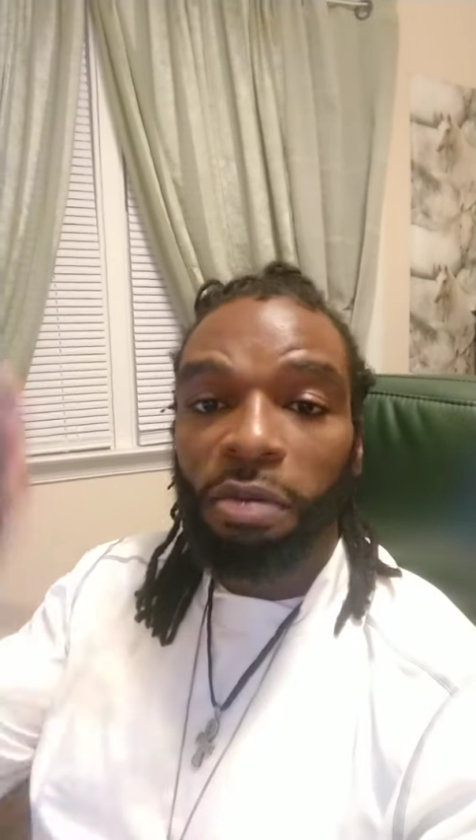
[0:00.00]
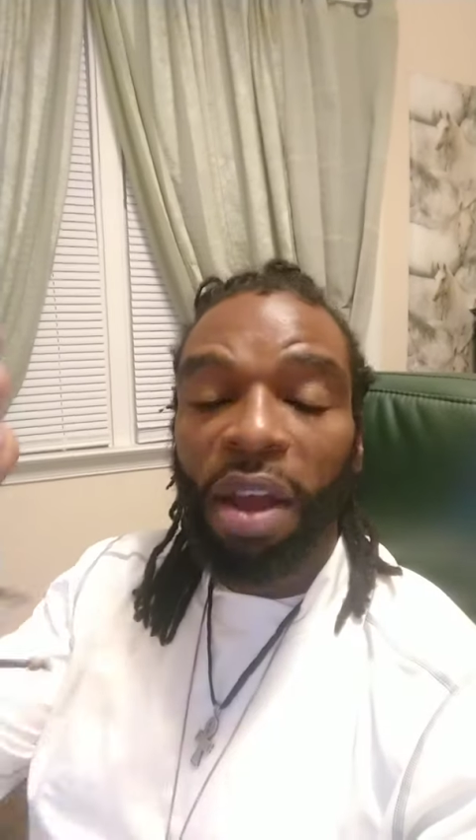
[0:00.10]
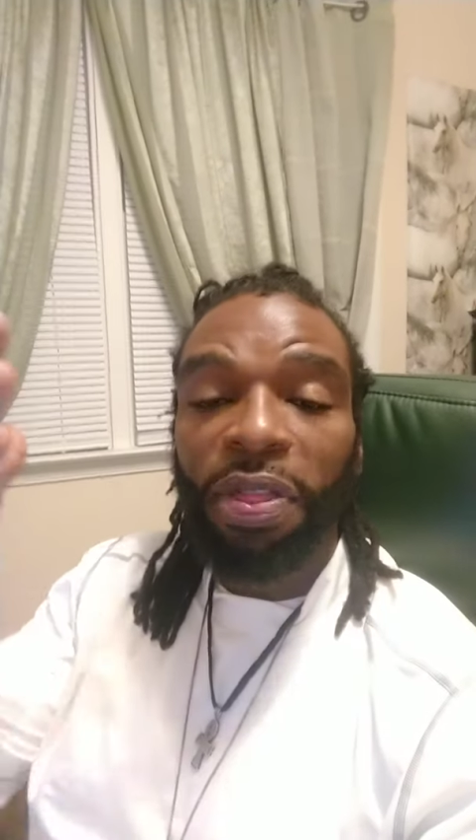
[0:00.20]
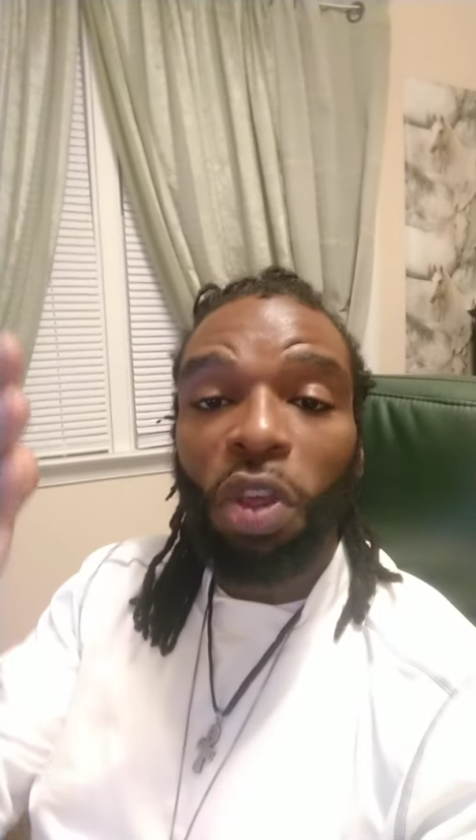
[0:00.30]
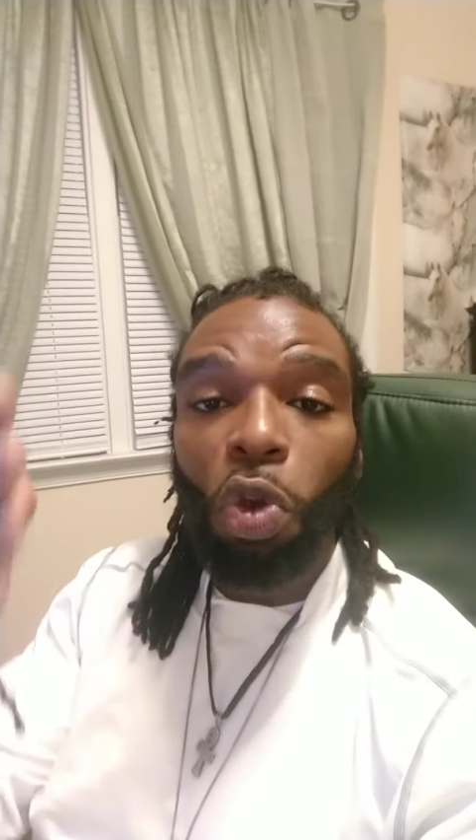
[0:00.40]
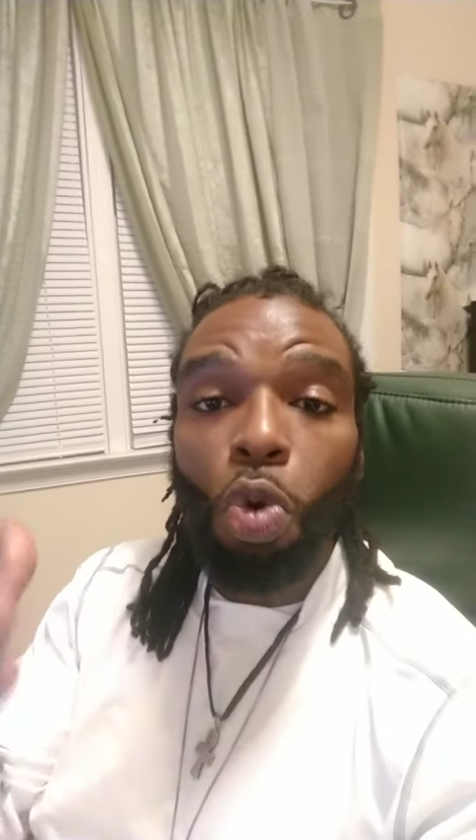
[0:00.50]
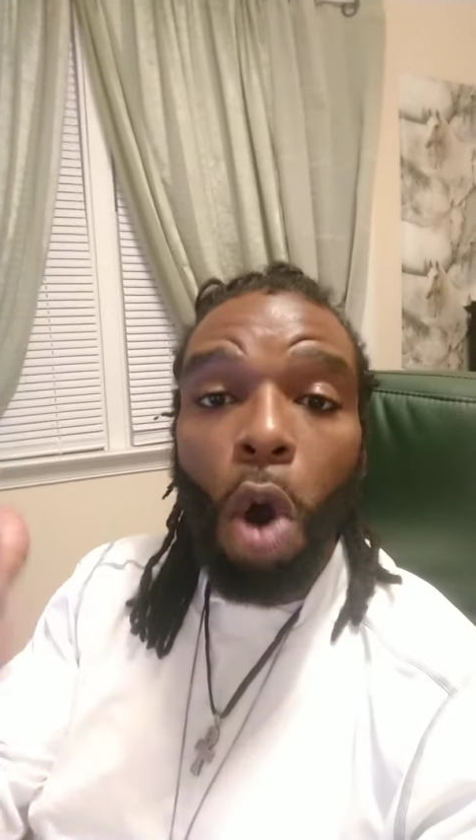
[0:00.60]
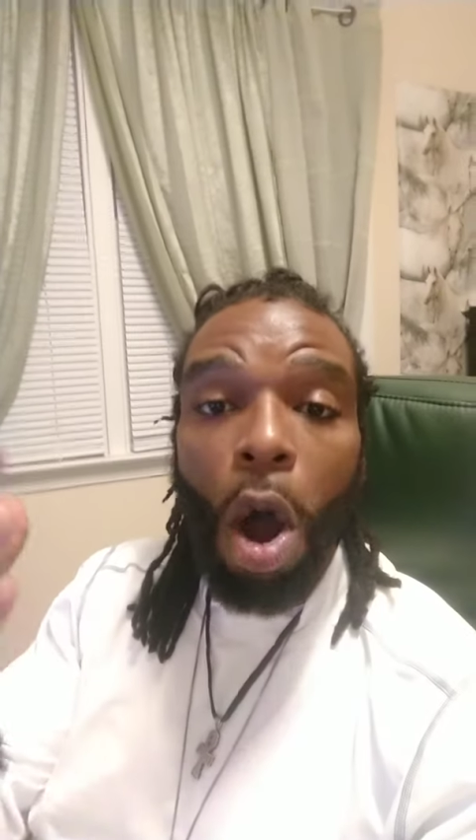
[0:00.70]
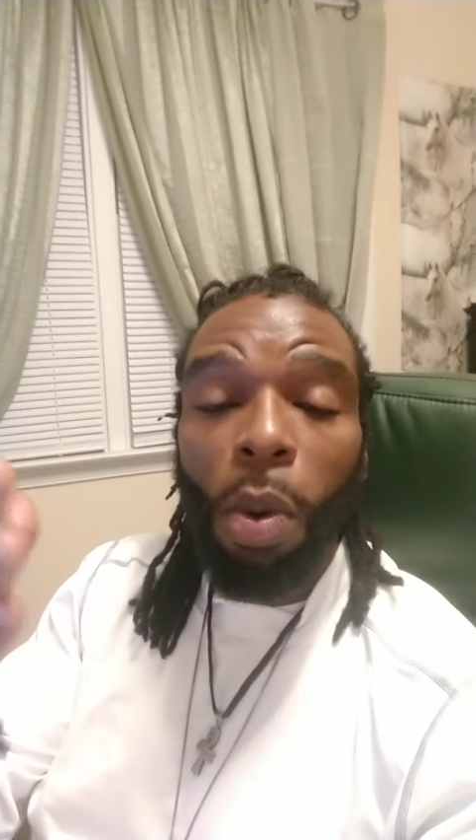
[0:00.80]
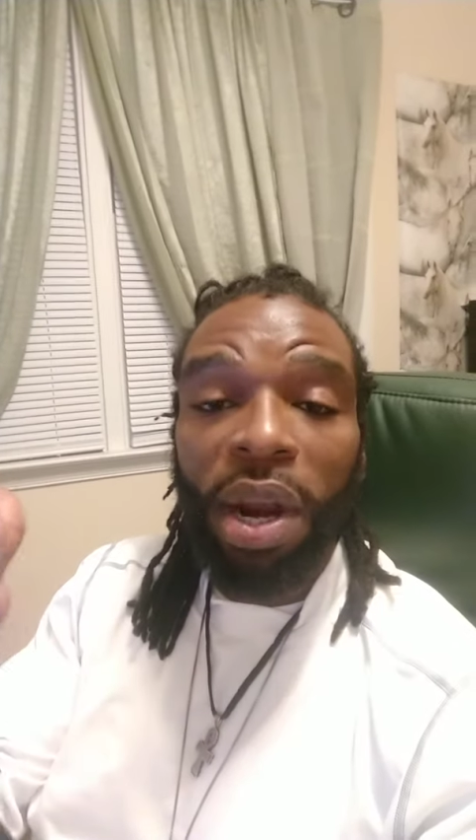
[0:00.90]
Whether
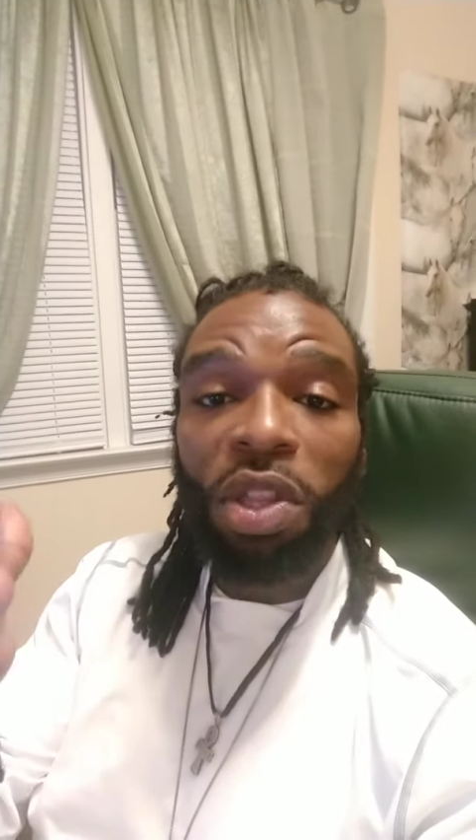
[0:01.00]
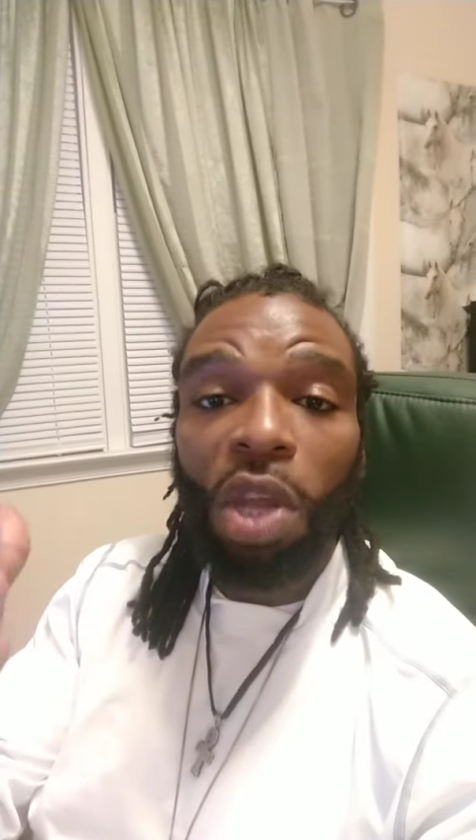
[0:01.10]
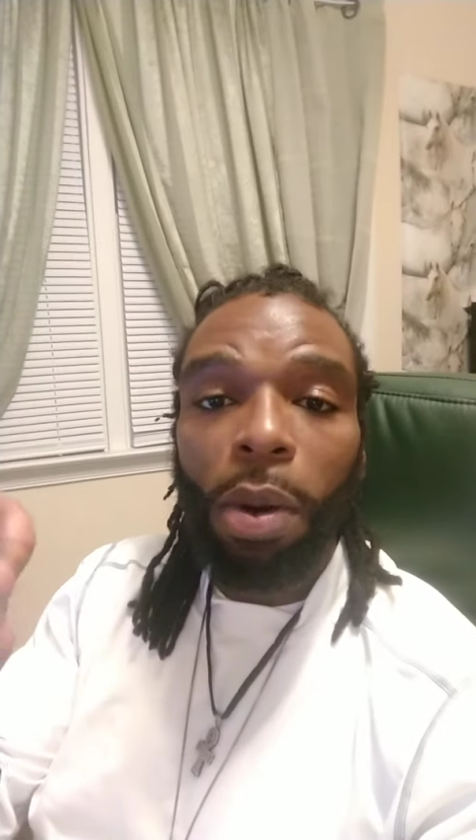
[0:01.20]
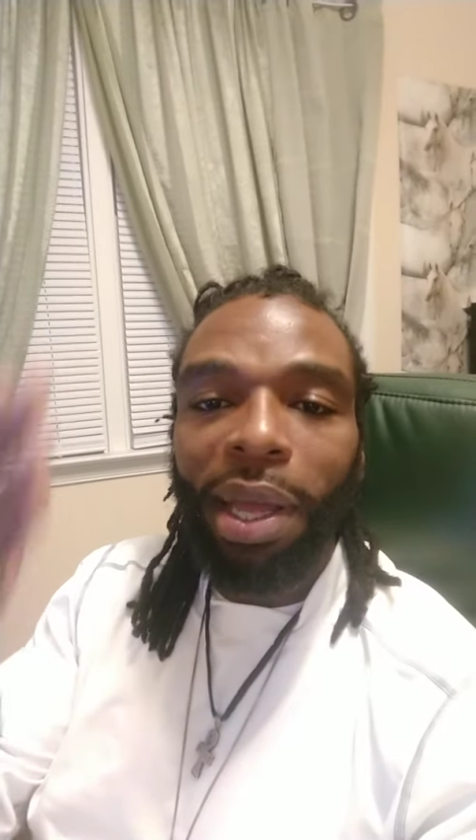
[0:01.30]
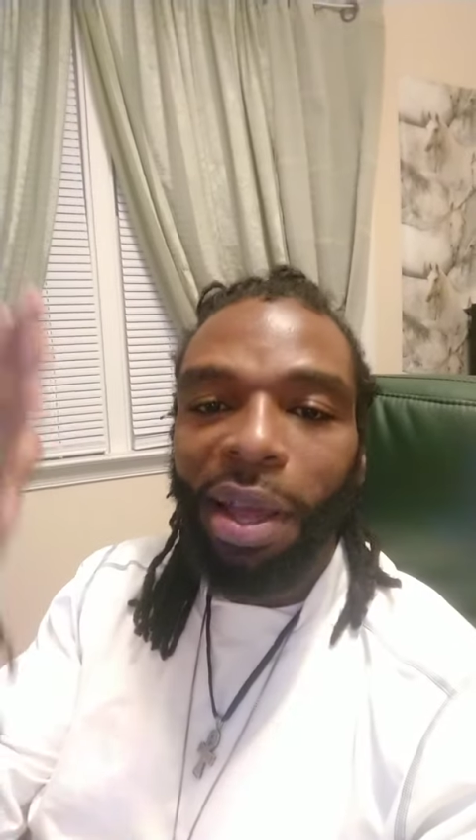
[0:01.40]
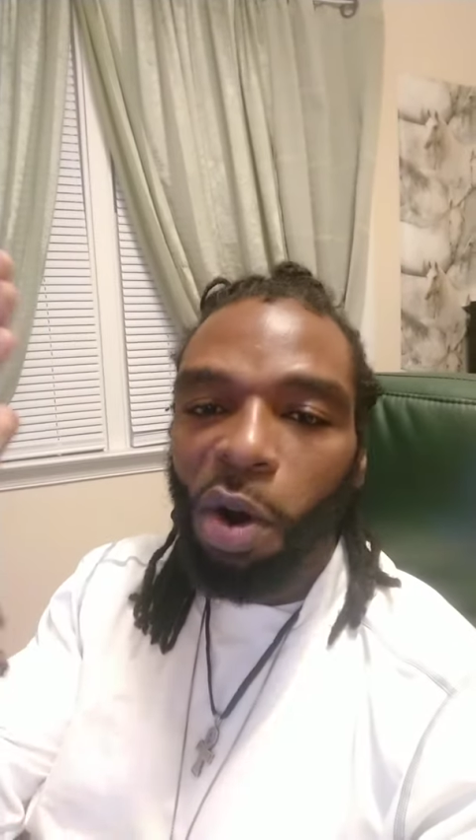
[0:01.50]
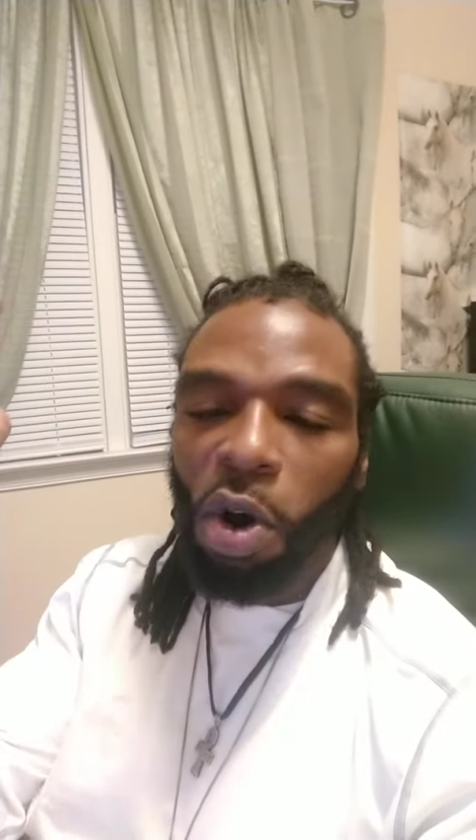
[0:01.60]
you all wanna do it